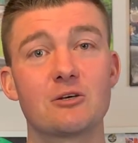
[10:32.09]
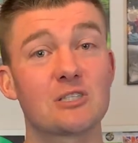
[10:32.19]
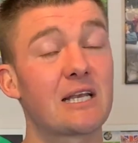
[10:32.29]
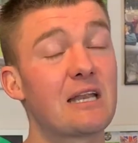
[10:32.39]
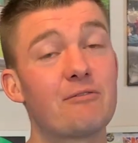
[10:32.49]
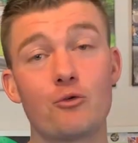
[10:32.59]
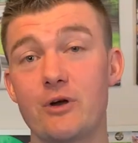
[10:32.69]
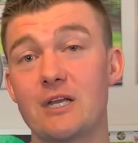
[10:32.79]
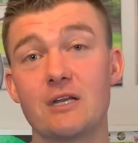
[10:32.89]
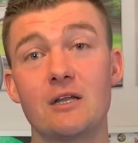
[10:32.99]
because I'd never
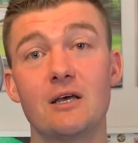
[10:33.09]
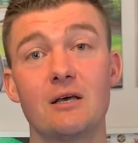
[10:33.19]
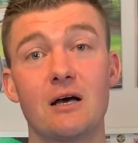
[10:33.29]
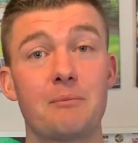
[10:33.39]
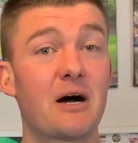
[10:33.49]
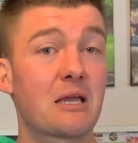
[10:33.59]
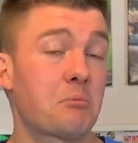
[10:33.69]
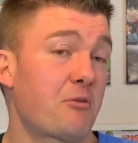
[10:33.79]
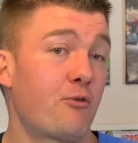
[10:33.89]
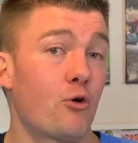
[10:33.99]
ridden a
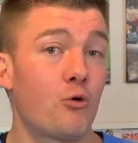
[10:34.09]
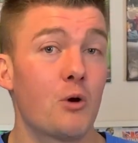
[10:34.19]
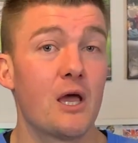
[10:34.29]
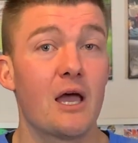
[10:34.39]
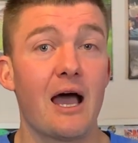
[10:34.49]
bike before,